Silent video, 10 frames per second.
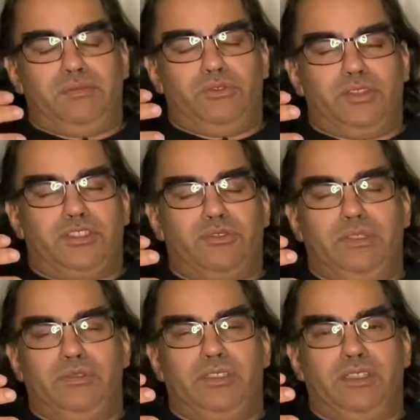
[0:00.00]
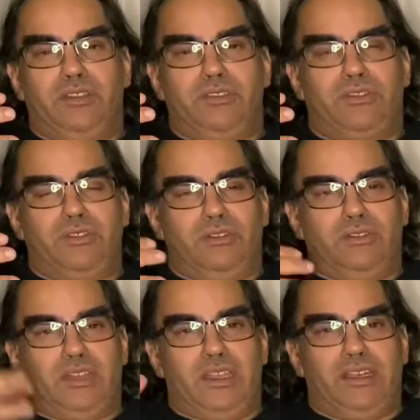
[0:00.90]
DirectStream Senior,
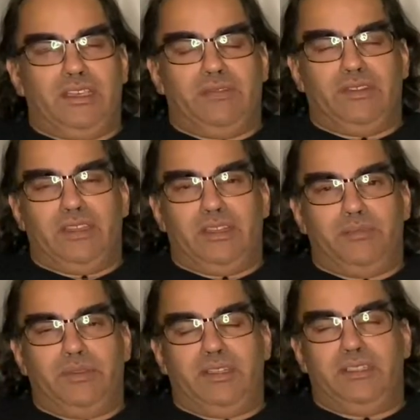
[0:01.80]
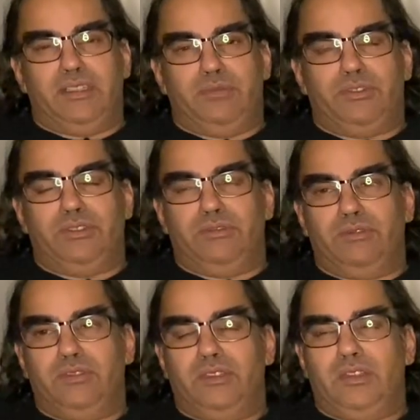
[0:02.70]
so I ain't giving that up anytime soon.